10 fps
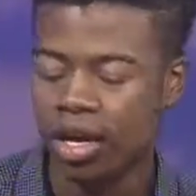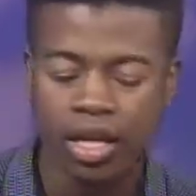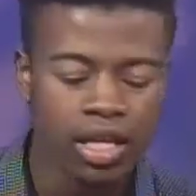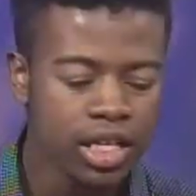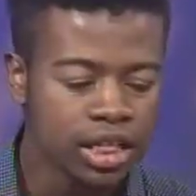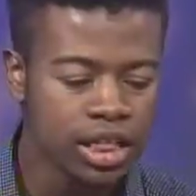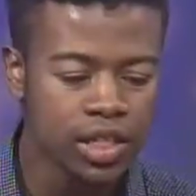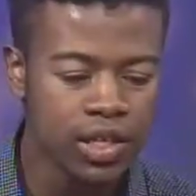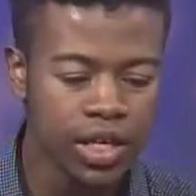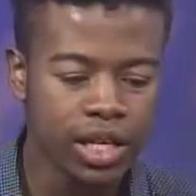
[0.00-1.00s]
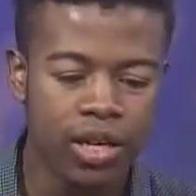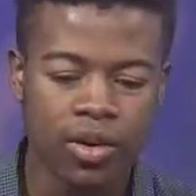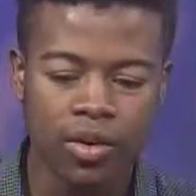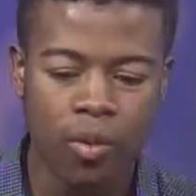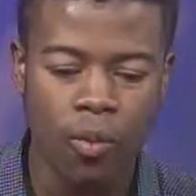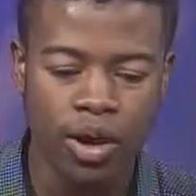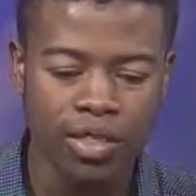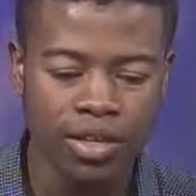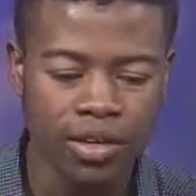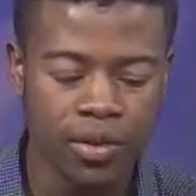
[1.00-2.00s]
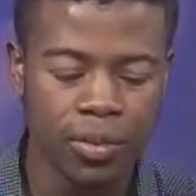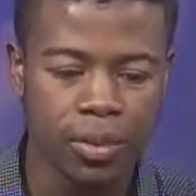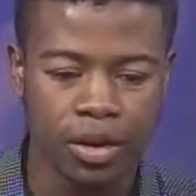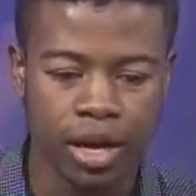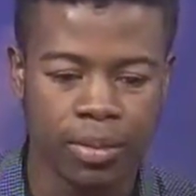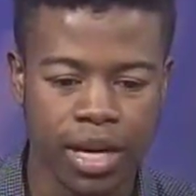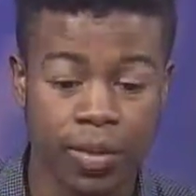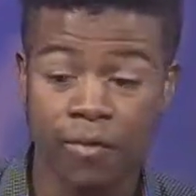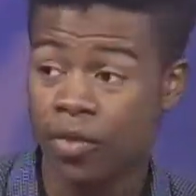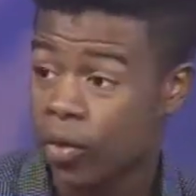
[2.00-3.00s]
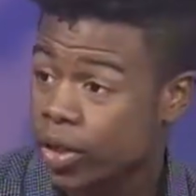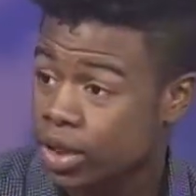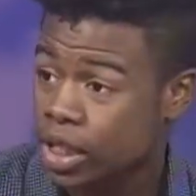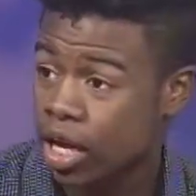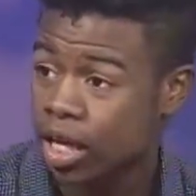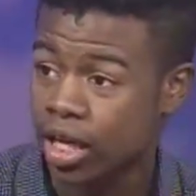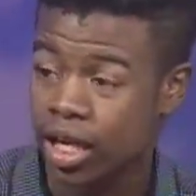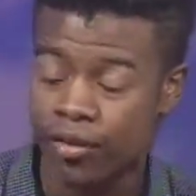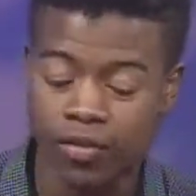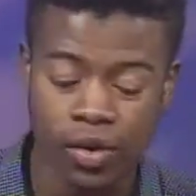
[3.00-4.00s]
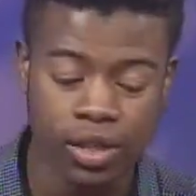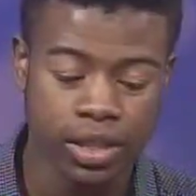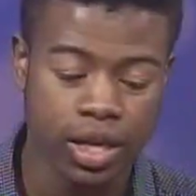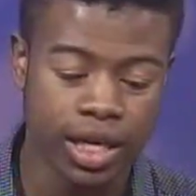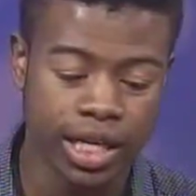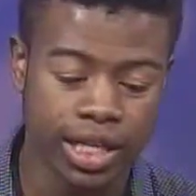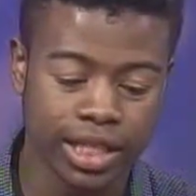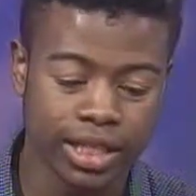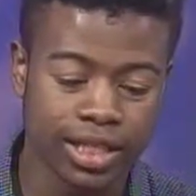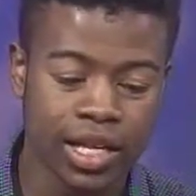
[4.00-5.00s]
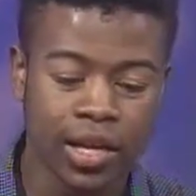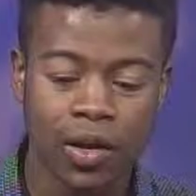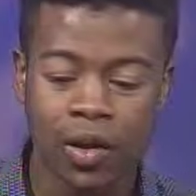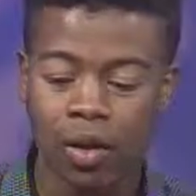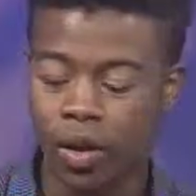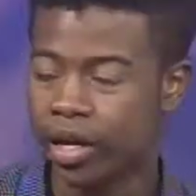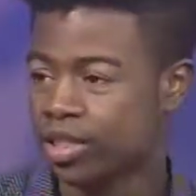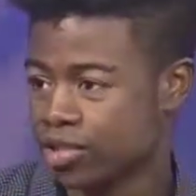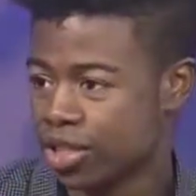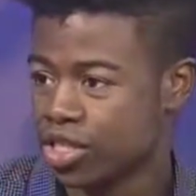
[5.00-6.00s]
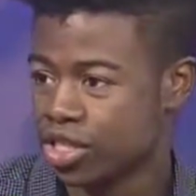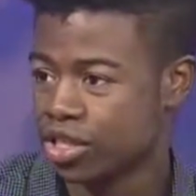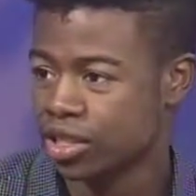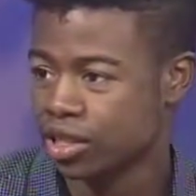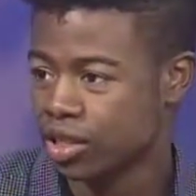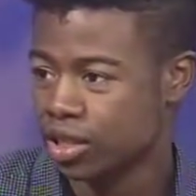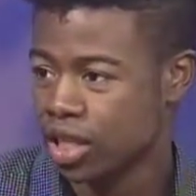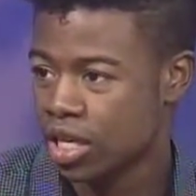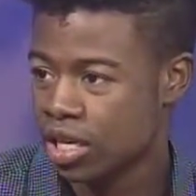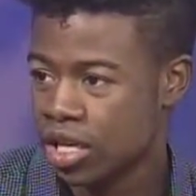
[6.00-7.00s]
Mm-hmm. So, you know, one of the new programming that we're focusing on, focused on is queer intersections.